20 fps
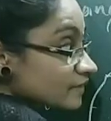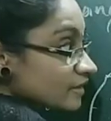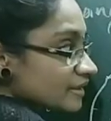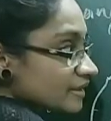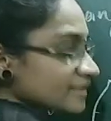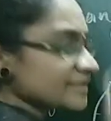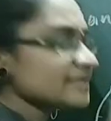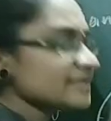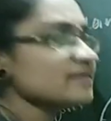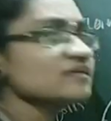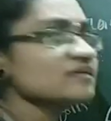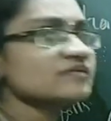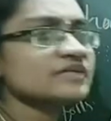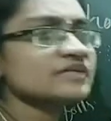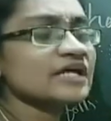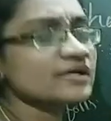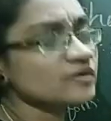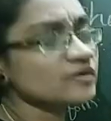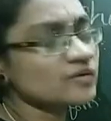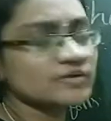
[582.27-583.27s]
here we
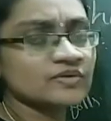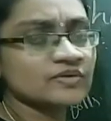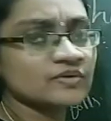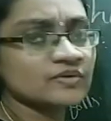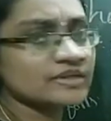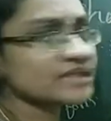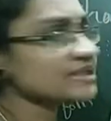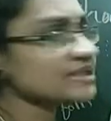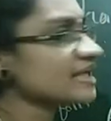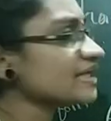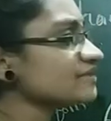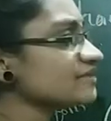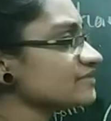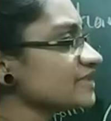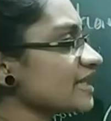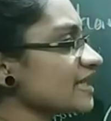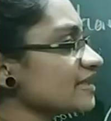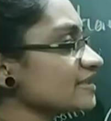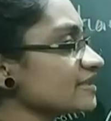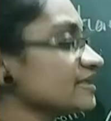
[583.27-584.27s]
are not talking that
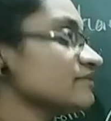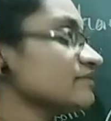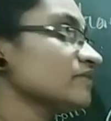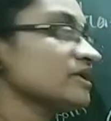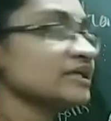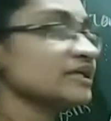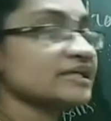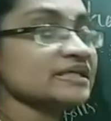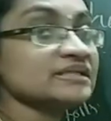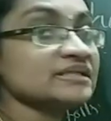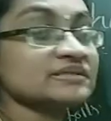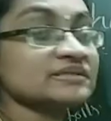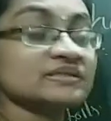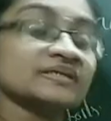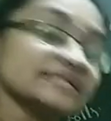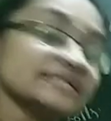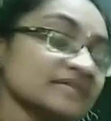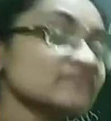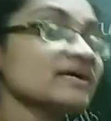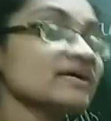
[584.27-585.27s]
we are giving heat.
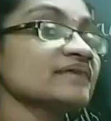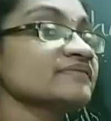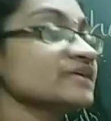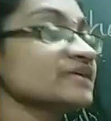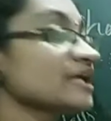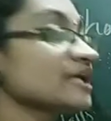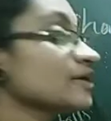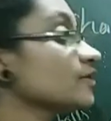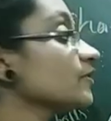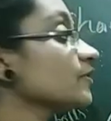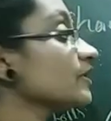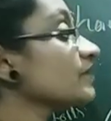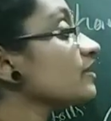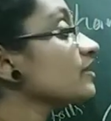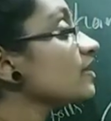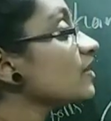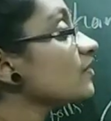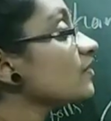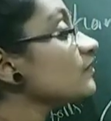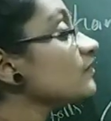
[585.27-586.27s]
Here what we are
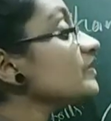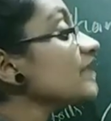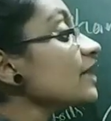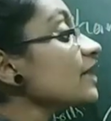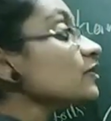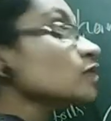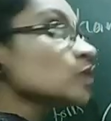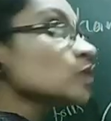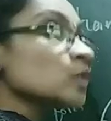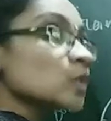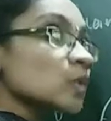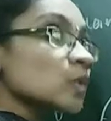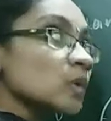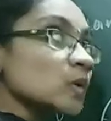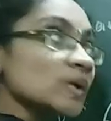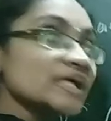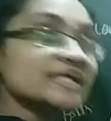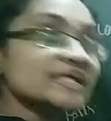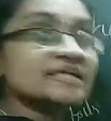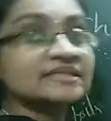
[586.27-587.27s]
doing? We are
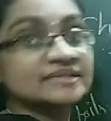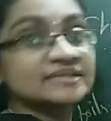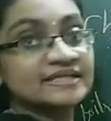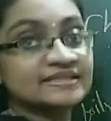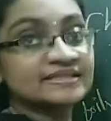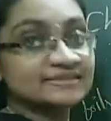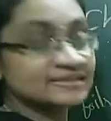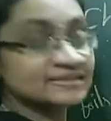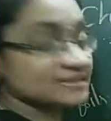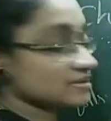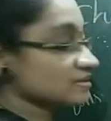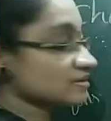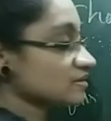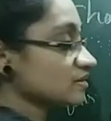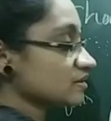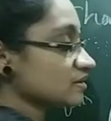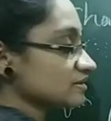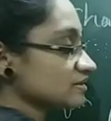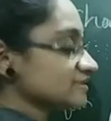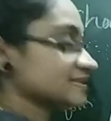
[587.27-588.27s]
cooling this
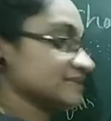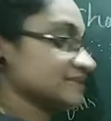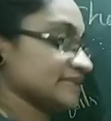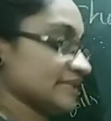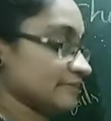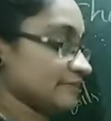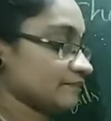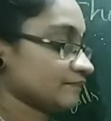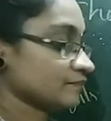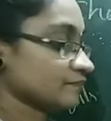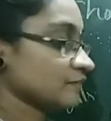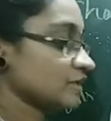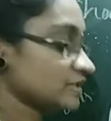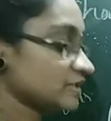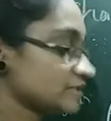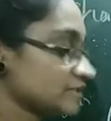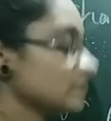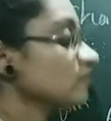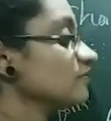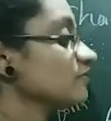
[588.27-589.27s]
steam.
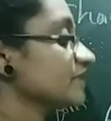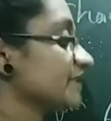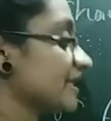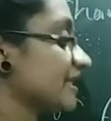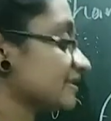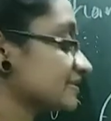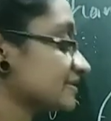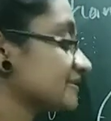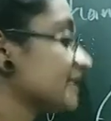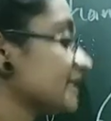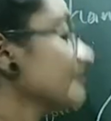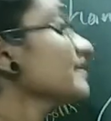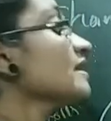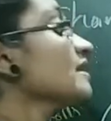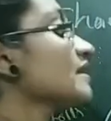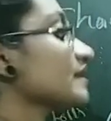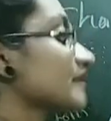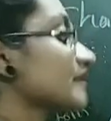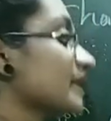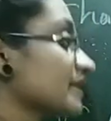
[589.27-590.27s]
So we can say
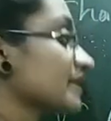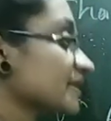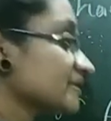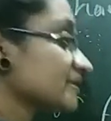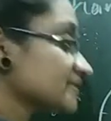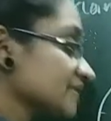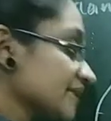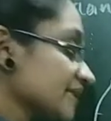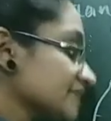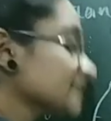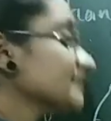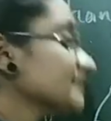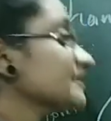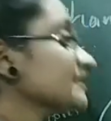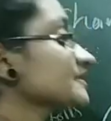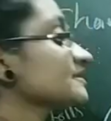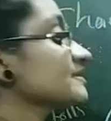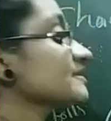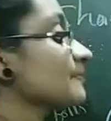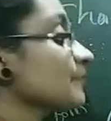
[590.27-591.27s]
condensation
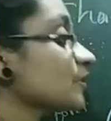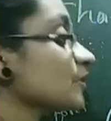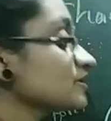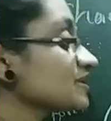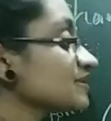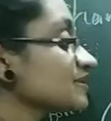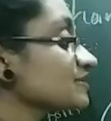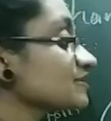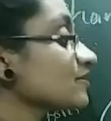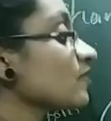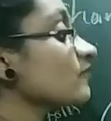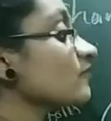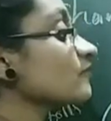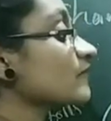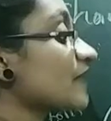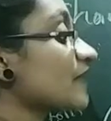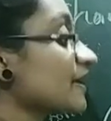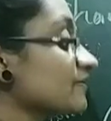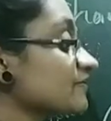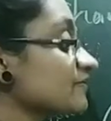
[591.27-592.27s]
is the process
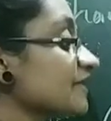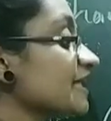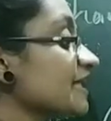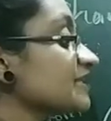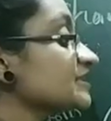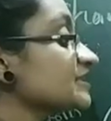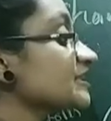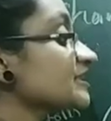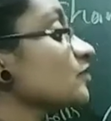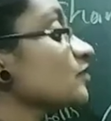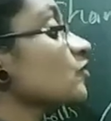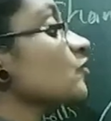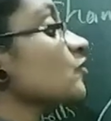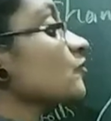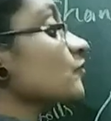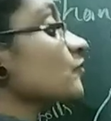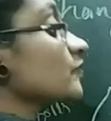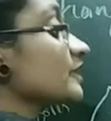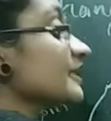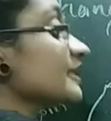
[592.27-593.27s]
of conversion
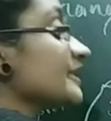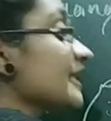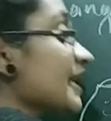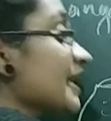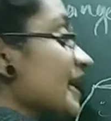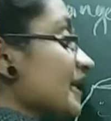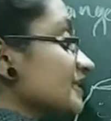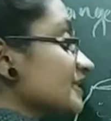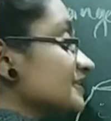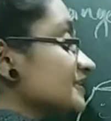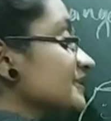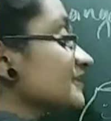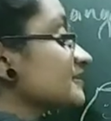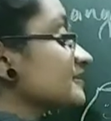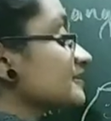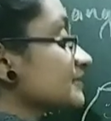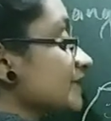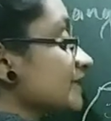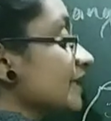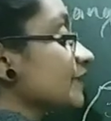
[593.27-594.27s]
of
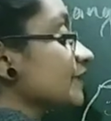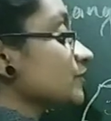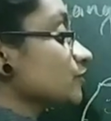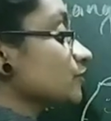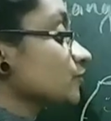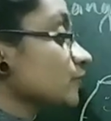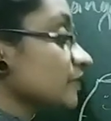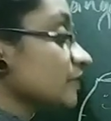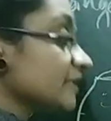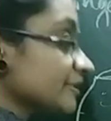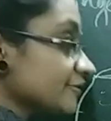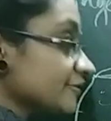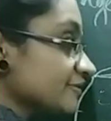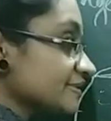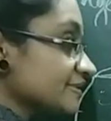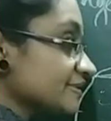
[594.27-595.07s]
gaseous state to liquid